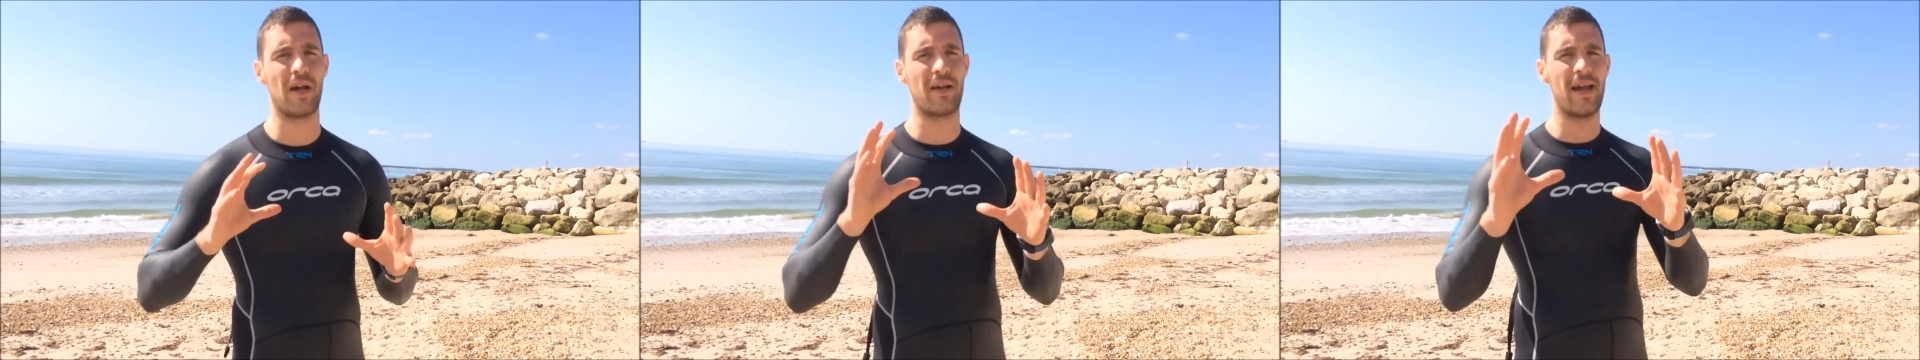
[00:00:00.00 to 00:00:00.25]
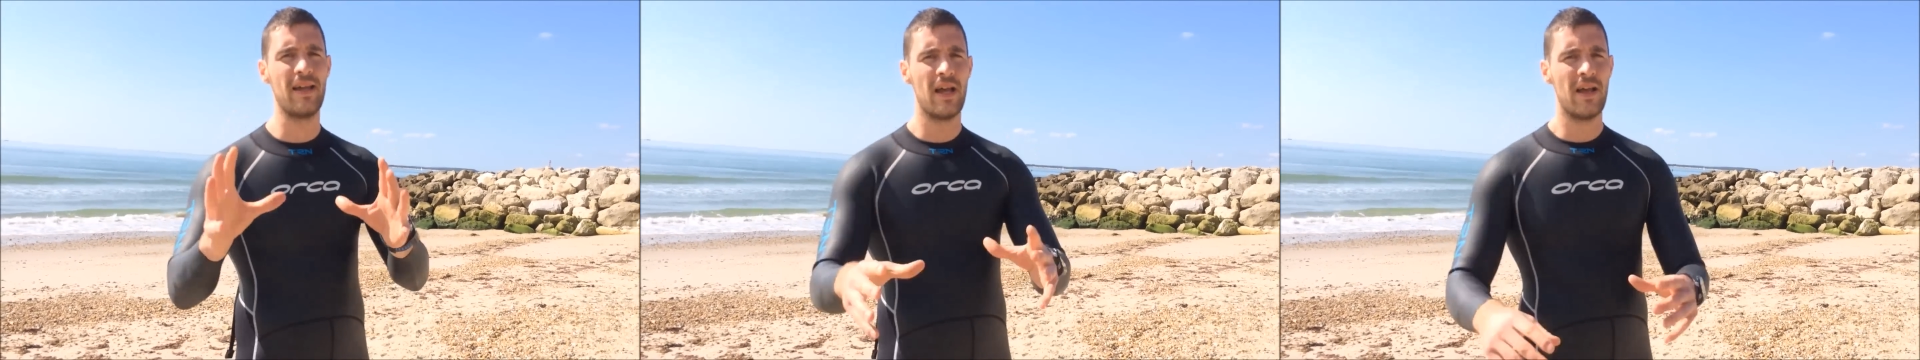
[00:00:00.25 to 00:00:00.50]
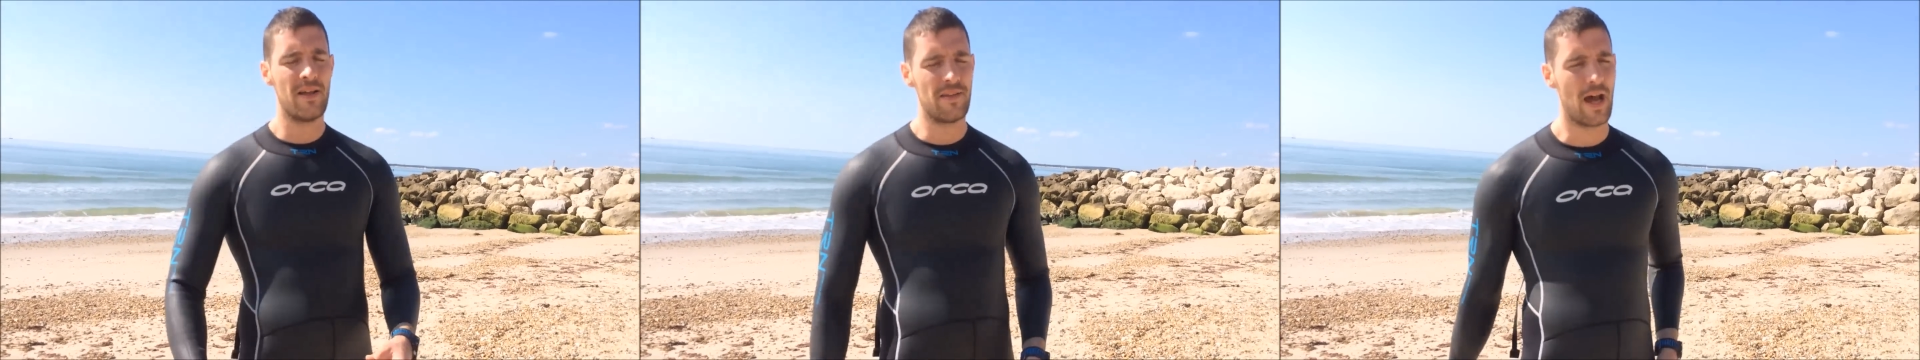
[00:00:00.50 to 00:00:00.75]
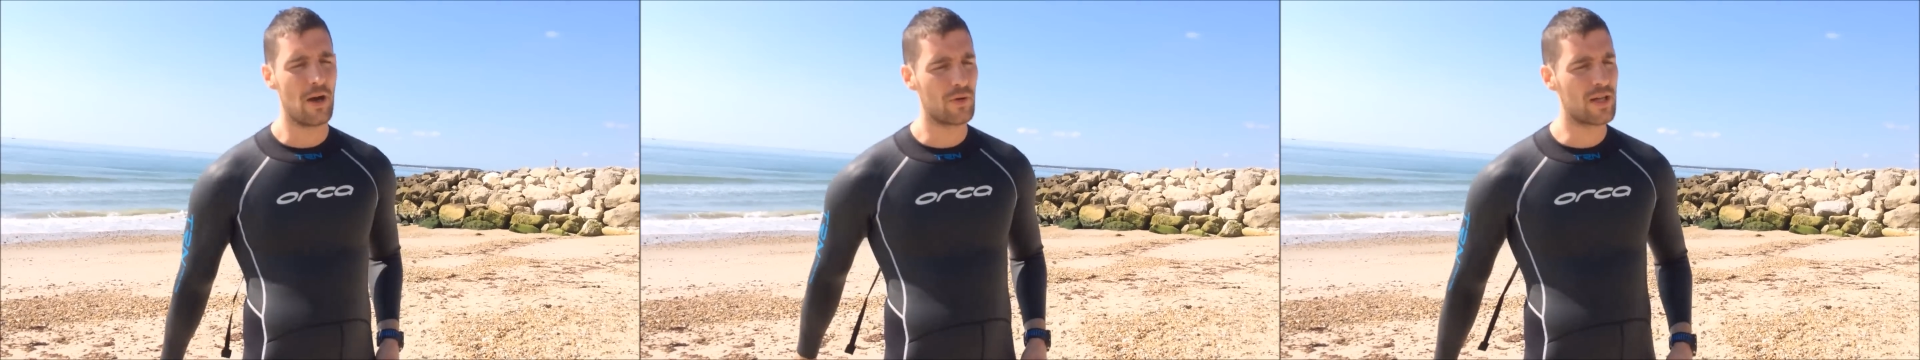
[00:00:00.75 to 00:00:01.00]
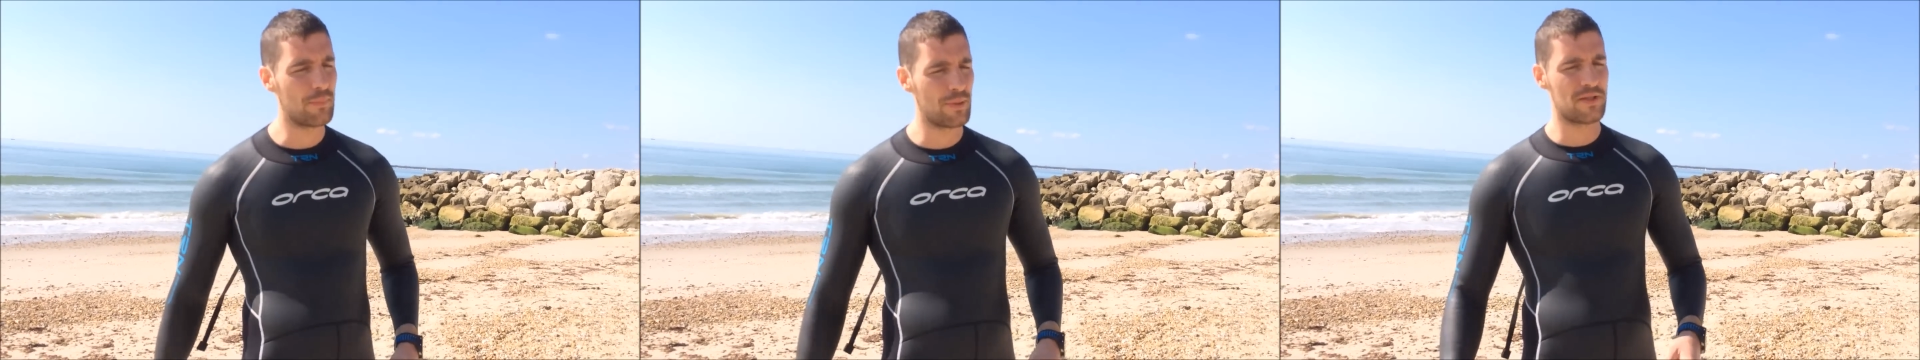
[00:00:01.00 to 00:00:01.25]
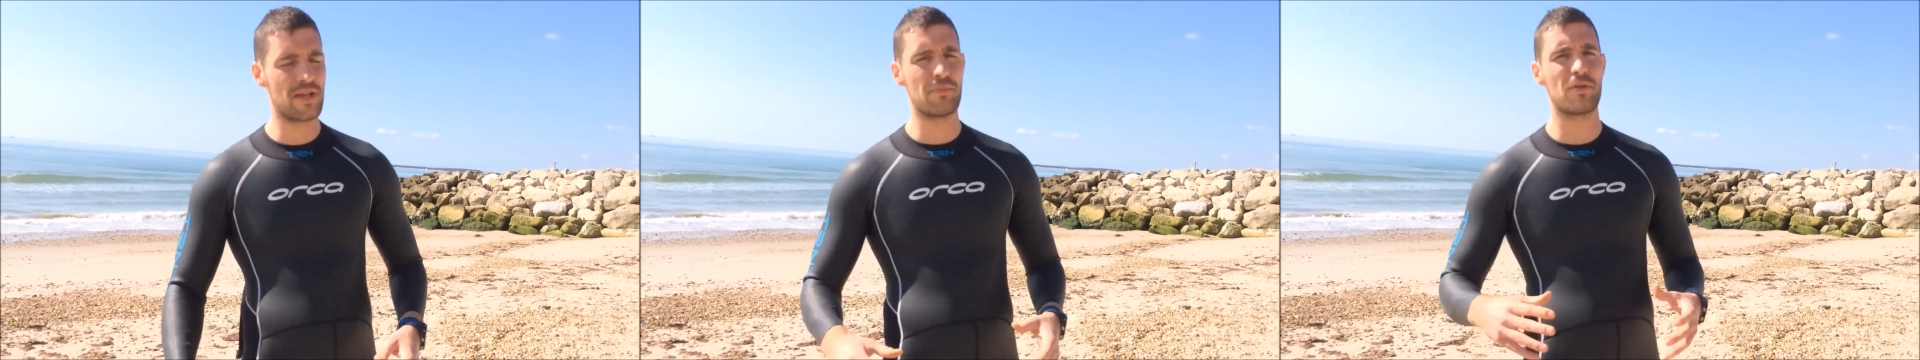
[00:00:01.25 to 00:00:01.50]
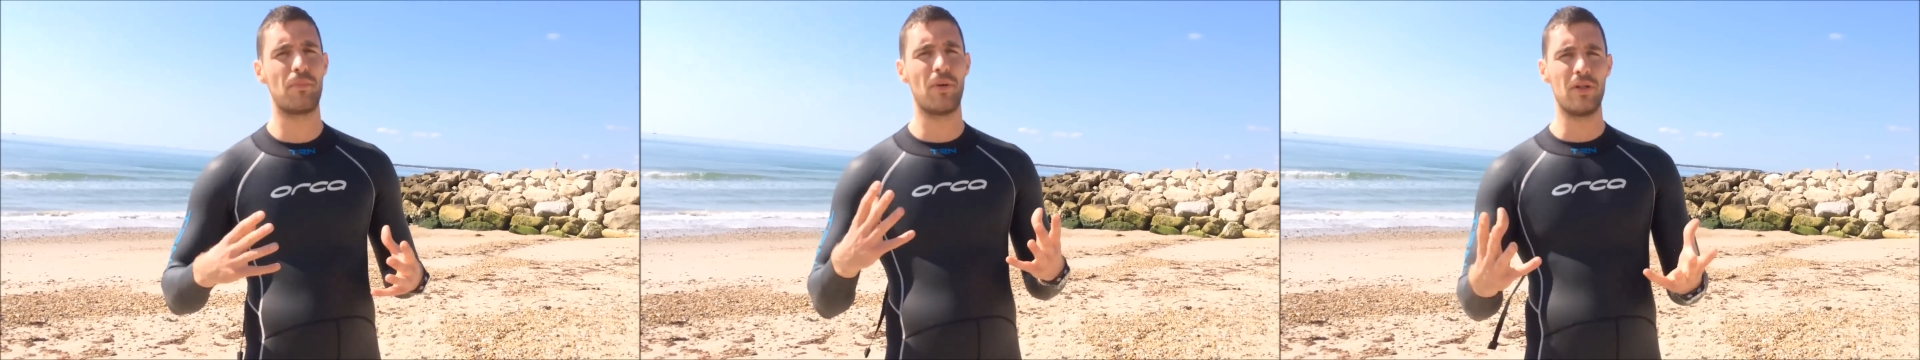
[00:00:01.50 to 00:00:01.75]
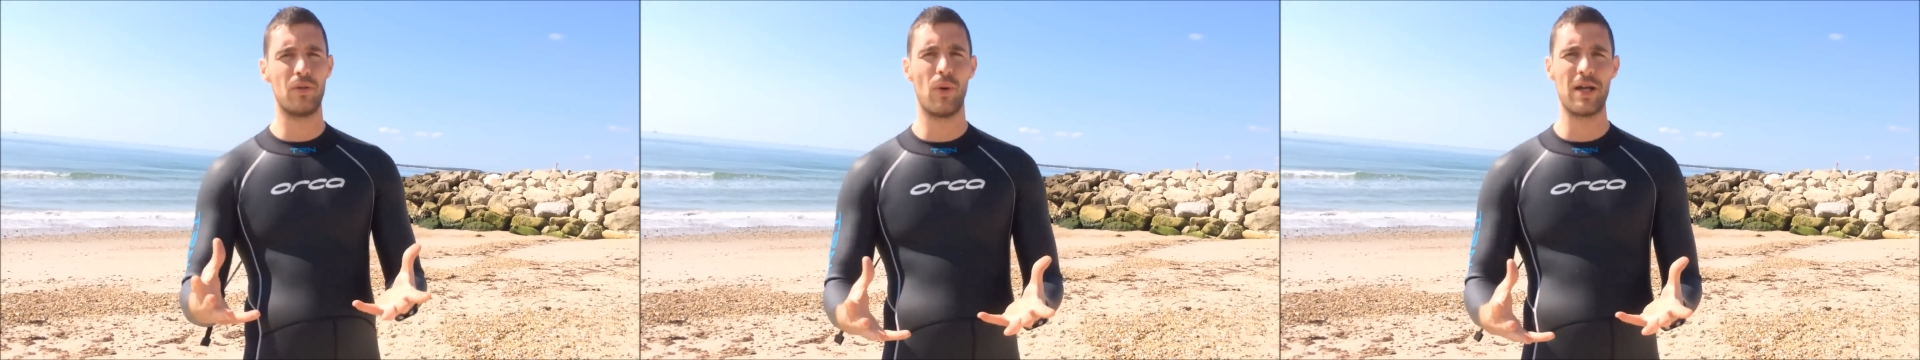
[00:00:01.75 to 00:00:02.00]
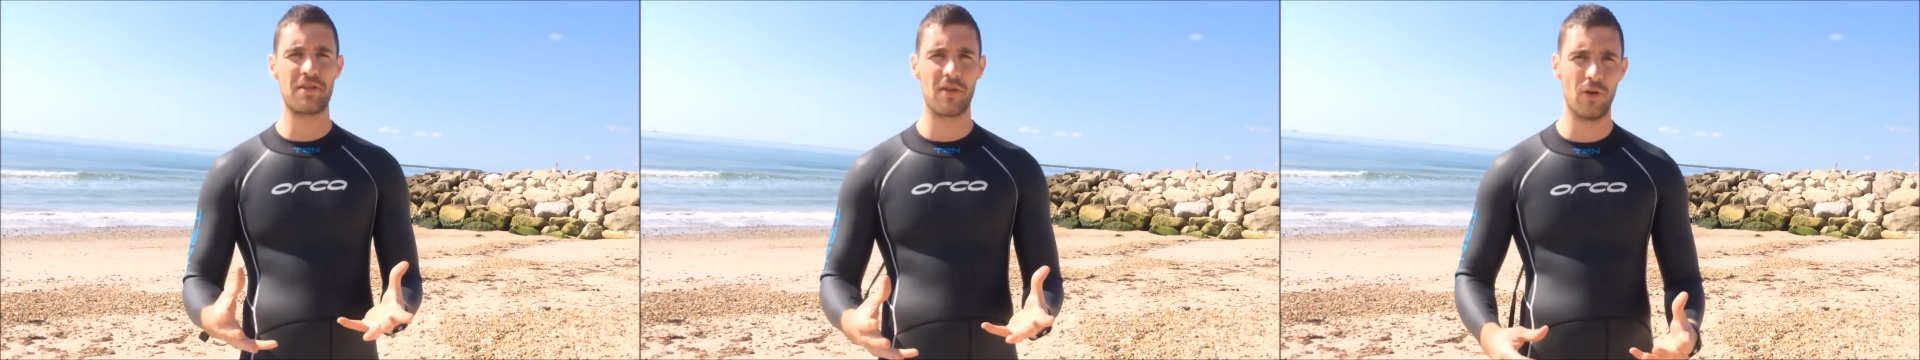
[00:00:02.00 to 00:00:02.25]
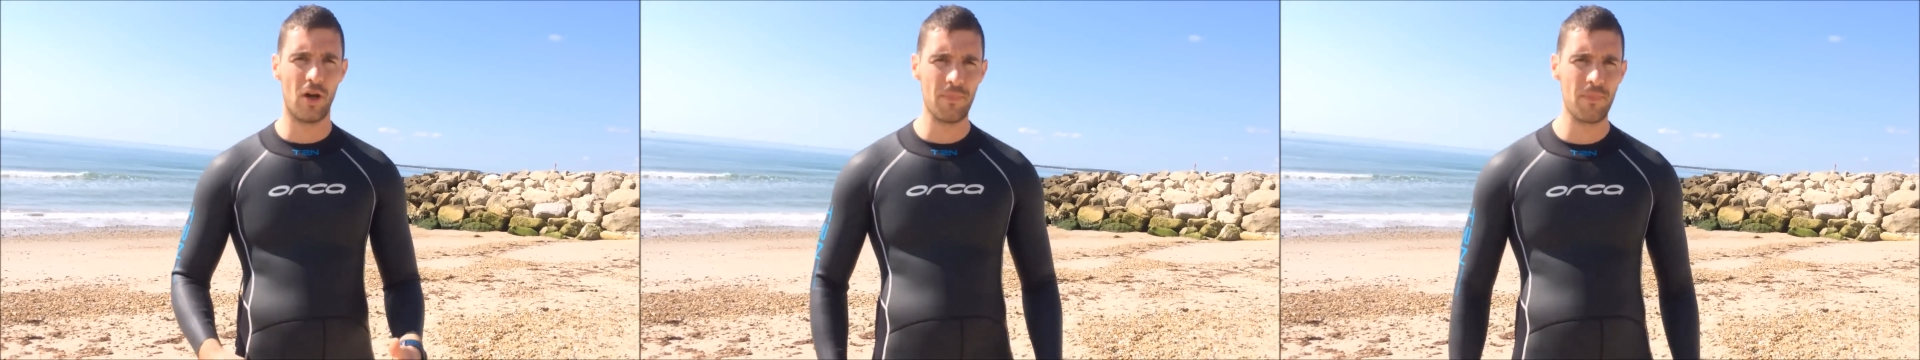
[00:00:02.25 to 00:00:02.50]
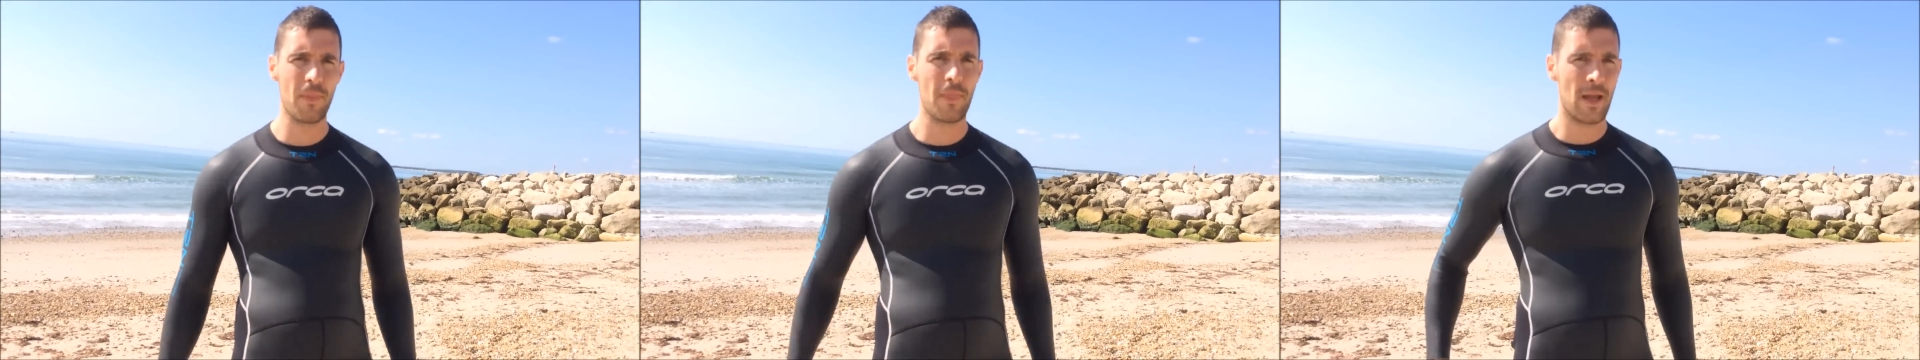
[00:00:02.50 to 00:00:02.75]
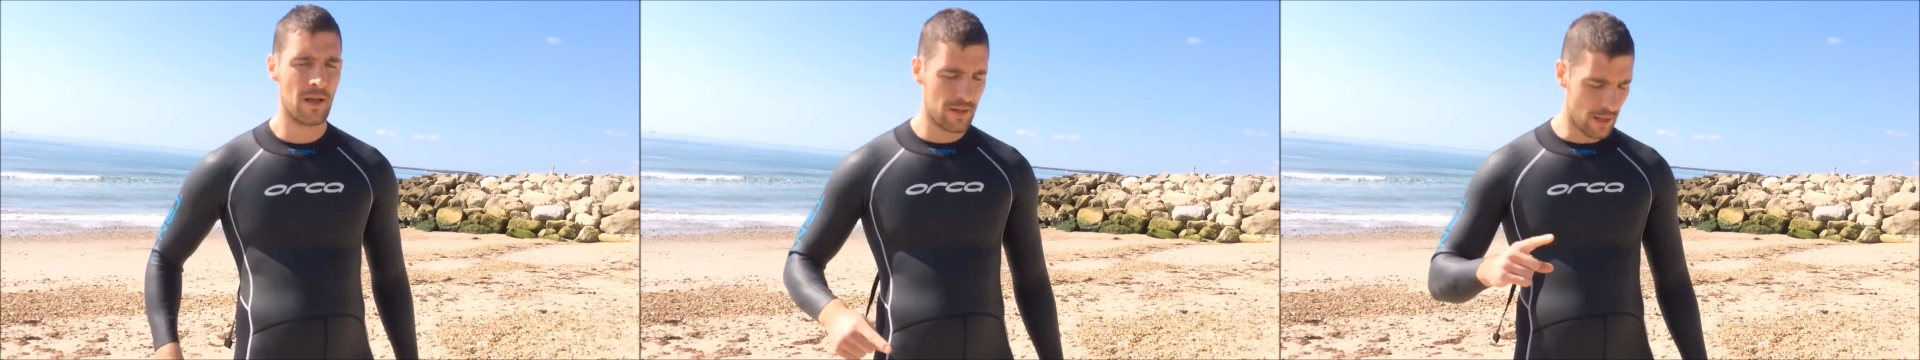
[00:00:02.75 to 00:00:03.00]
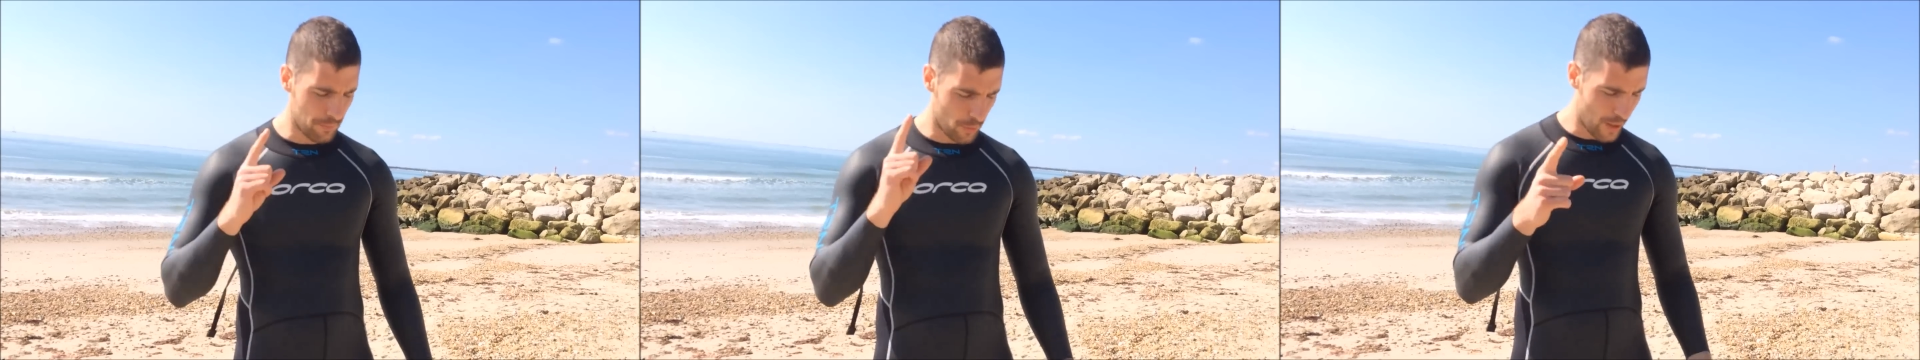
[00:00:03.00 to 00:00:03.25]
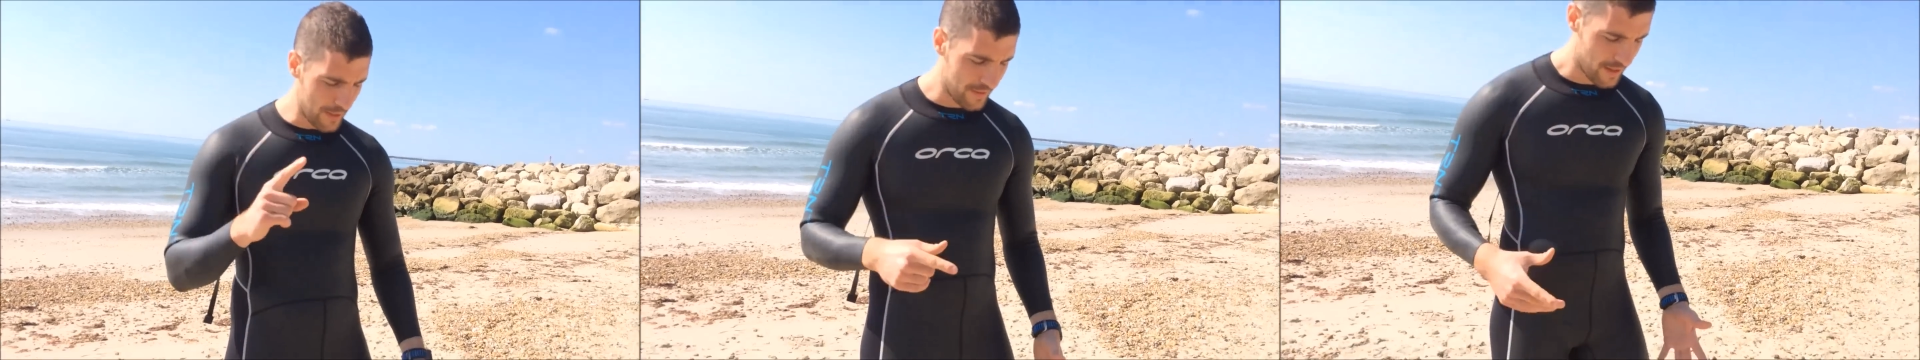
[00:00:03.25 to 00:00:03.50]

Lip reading: Okay, now a couple of tips for putting your wetsuit on. Number one,